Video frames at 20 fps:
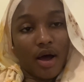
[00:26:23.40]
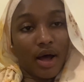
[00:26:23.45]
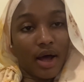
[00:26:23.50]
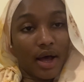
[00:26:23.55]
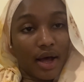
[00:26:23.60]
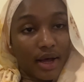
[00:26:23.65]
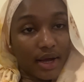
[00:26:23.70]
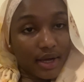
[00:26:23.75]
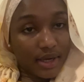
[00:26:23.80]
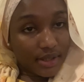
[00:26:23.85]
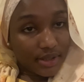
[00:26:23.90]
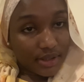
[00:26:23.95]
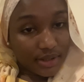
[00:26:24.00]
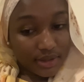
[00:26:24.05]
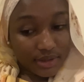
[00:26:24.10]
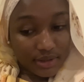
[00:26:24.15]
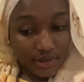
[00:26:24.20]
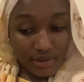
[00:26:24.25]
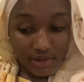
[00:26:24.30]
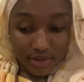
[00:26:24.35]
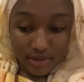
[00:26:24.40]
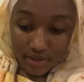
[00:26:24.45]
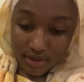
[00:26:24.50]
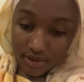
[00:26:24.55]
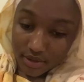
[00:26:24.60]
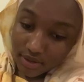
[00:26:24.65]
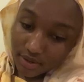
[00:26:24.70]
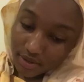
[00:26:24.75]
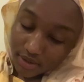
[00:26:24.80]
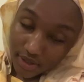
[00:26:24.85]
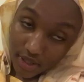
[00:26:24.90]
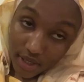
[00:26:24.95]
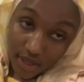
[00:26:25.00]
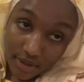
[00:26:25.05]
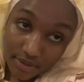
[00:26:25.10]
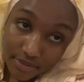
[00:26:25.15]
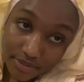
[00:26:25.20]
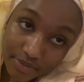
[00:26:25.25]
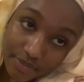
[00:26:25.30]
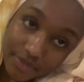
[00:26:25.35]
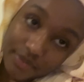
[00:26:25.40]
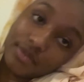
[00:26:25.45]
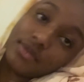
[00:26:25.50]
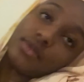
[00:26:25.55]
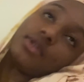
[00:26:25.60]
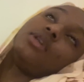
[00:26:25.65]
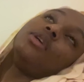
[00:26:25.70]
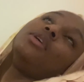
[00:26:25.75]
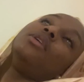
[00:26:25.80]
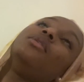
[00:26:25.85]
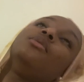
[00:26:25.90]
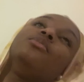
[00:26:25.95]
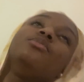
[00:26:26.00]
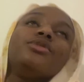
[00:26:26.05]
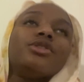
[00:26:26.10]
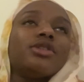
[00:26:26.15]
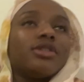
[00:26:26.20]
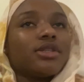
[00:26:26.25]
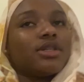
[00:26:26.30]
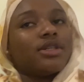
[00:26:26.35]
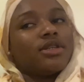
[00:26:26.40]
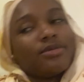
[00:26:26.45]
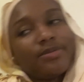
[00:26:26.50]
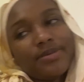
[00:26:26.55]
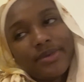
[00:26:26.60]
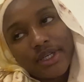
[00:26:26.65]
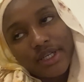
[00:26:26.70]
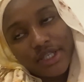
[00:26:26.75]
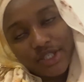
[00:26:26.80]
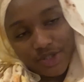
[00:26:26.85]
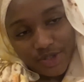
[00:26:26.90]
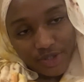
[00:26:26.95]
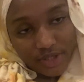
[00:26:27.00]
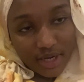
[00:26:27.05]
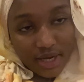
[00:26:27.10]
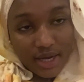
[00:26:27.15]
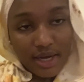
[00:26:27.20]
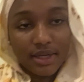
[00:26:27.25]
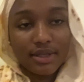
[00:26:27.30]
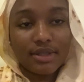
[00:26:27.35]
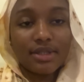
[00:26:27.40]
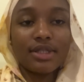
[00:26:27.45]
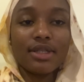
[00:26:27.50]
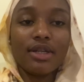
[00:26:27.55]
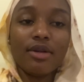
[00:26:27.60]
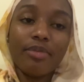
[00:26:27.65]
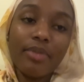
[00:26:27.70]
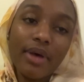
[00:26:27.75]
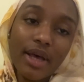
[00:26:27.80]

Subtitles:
and yeah, I'm just gonna pray Isha and sleep